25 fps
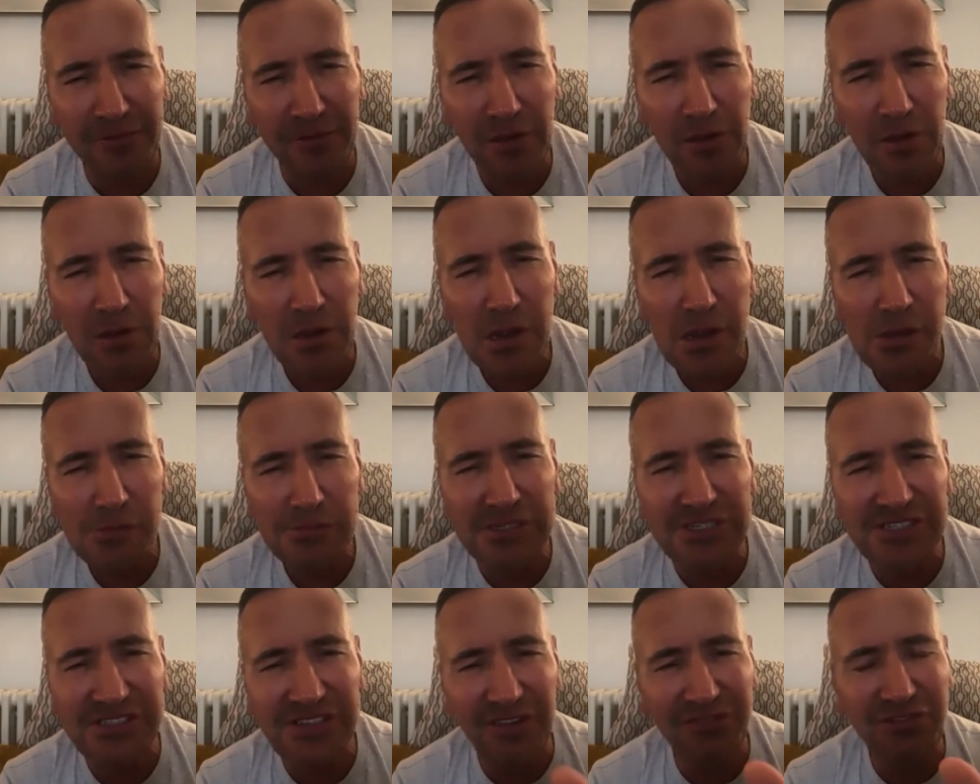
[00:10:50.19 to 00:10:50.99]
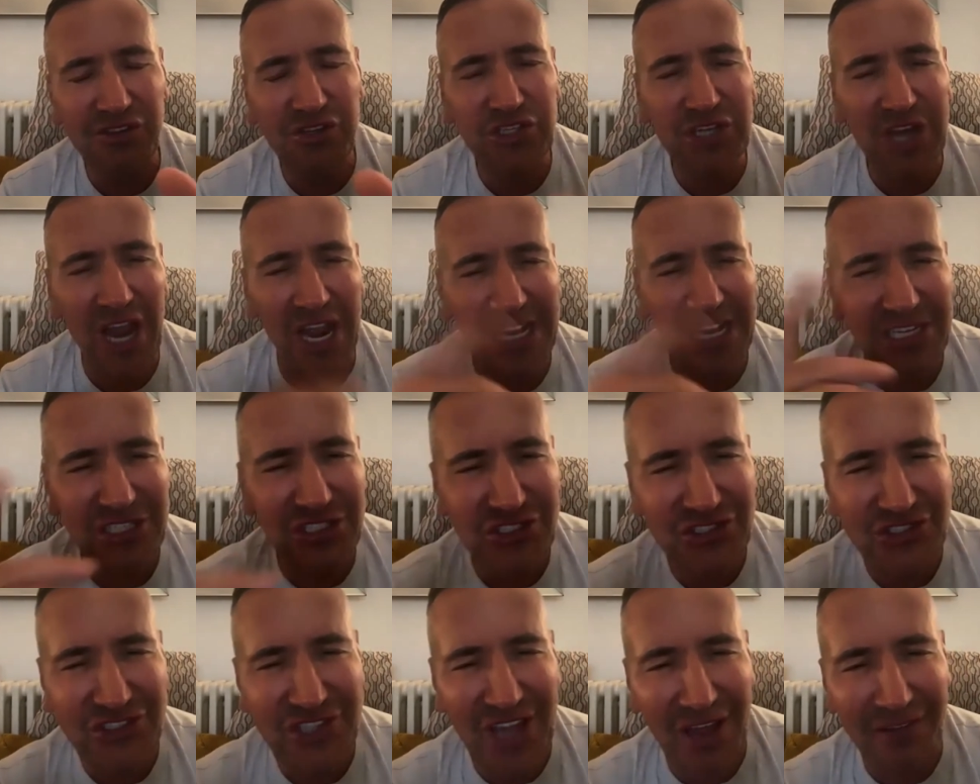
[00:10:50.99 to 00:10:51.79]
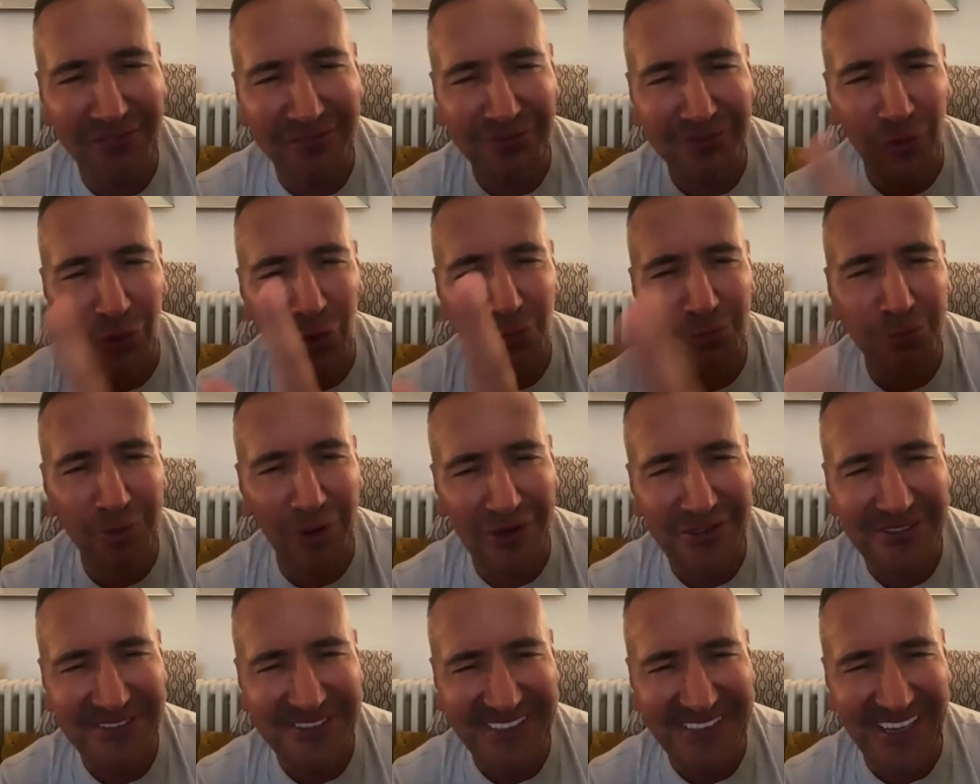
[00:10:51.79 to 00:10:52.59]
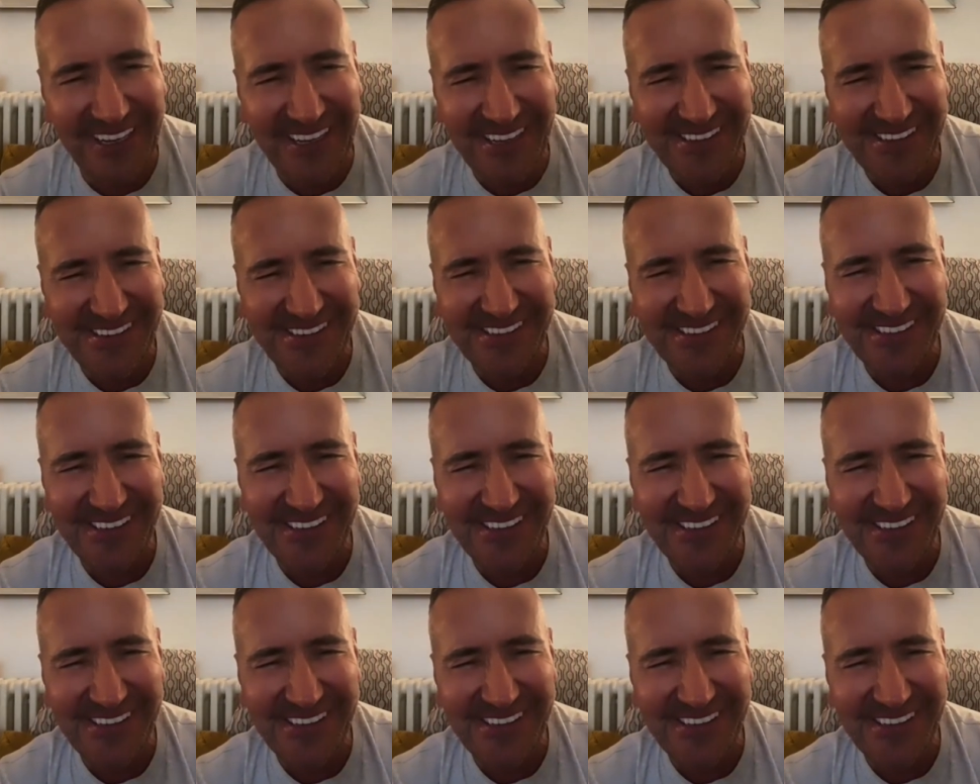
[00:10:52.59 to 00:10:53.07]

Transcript: Yeah, because I've changed that thought process.